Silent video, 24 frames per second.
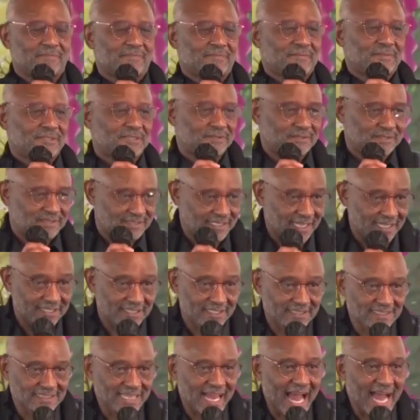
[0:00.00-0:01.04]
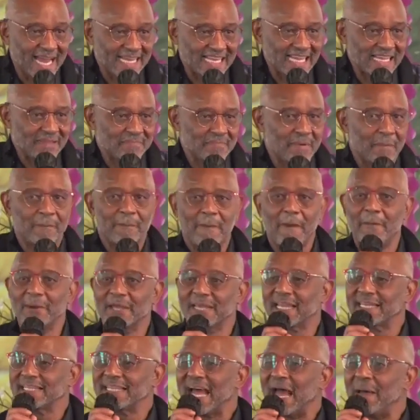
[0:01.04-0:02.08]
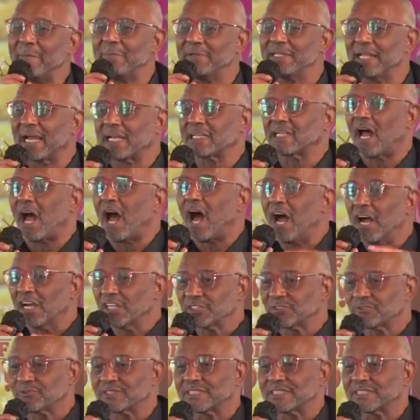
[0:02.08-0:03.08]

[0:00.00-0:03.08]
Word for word: stick it aside. But we cannot be like an ostrich and stick